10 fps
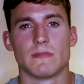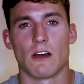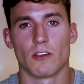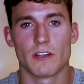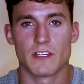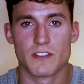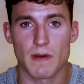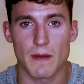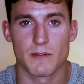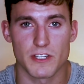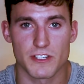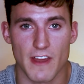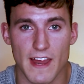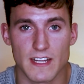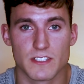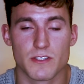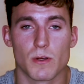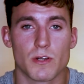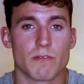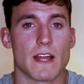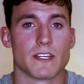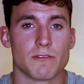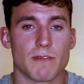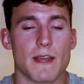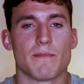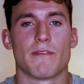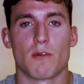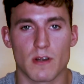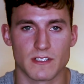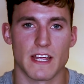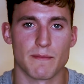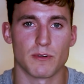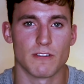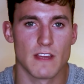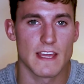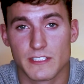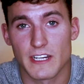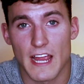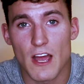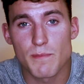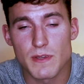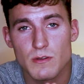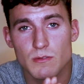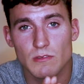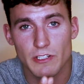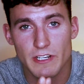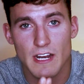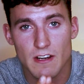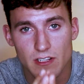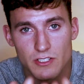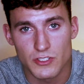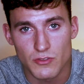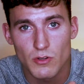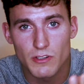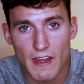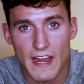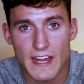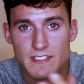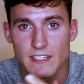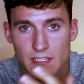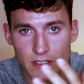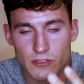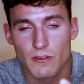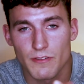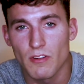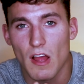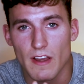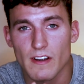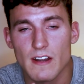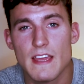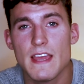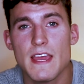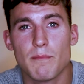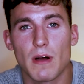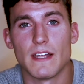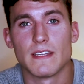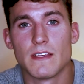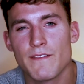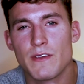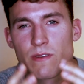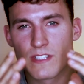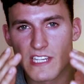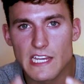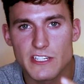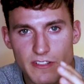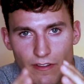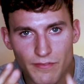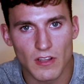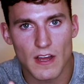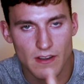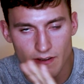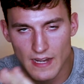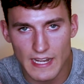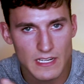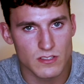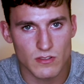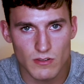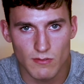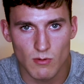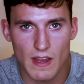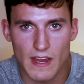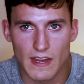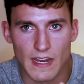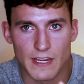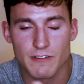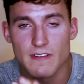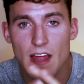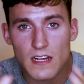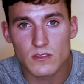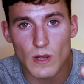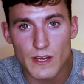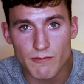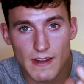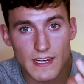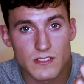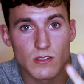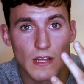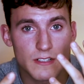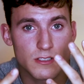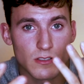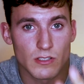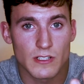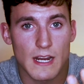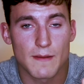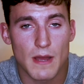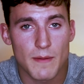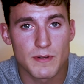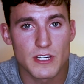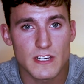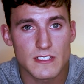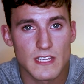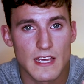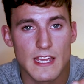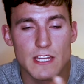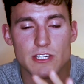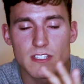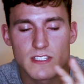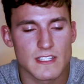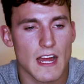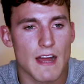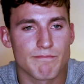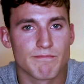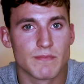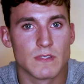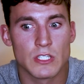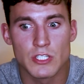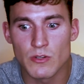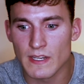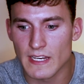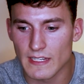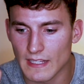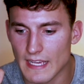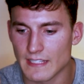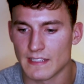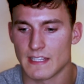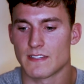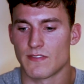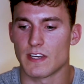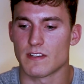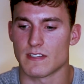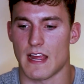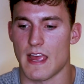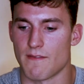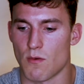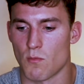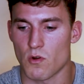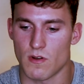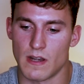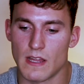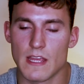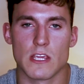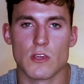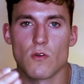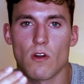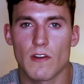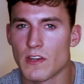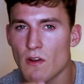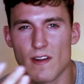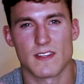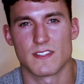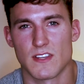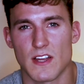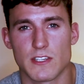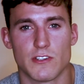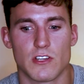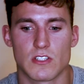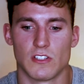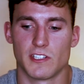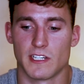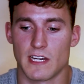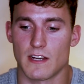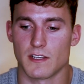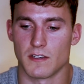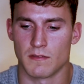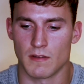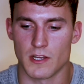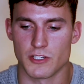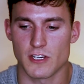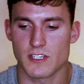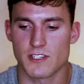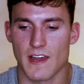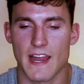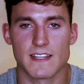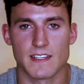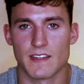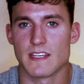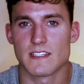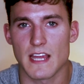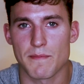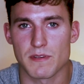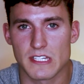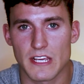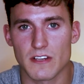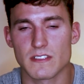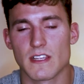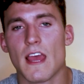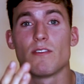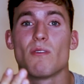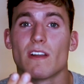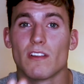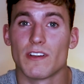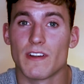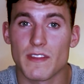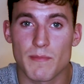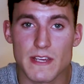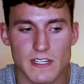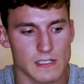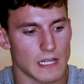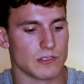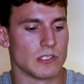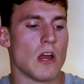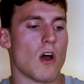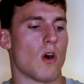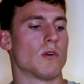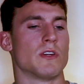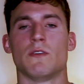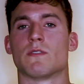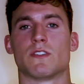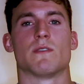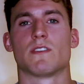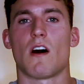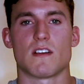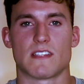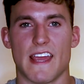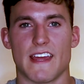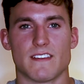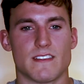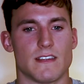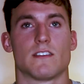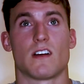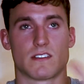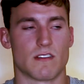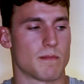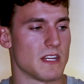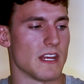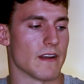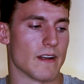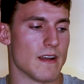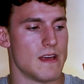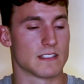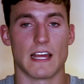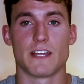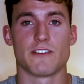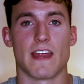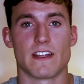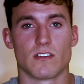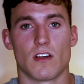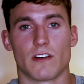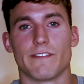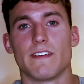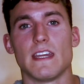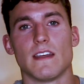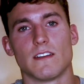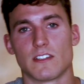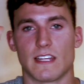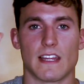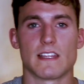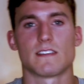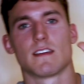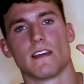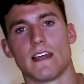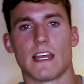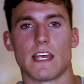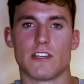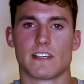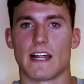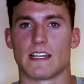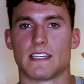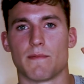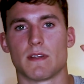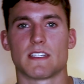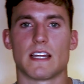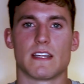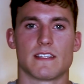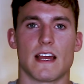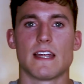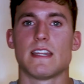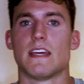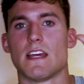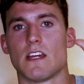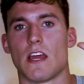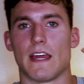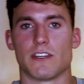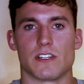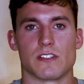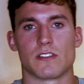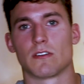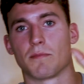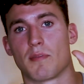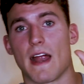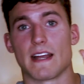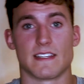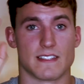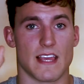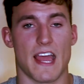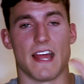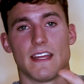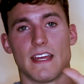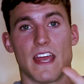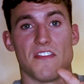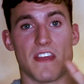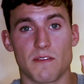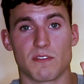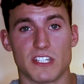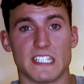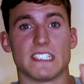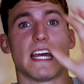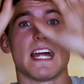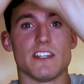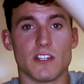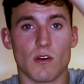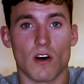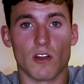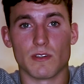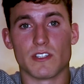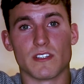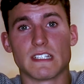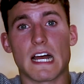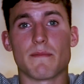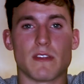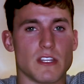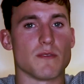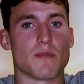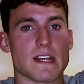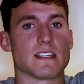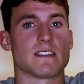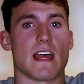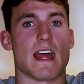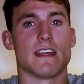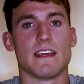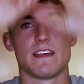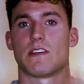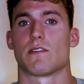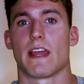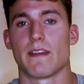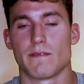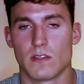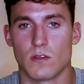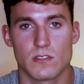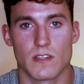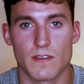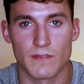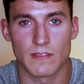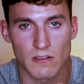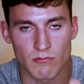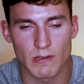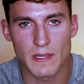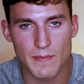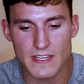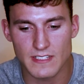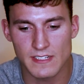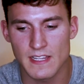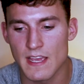Now, learning to pop adjust your hands to a correct grip, for example, is going to help you learning how to control your hands and control the flyer. But if you endanger the flyer in any sort of way and you're not quite ready to actually learn how to pop adjust, just stop doing it. Like these videos I have are more, you already know how to stunt, you're just learning how to adjust your hands in these type of skills. If you want to learn at the basic level, all you do is do a toss hands, toss her up to here, slide your hands along your feet, just like this. You just kind of tip it side to side and just practice that. And then once you get that, you go all the way to the top and then you practice that. Okay, those are the really basics.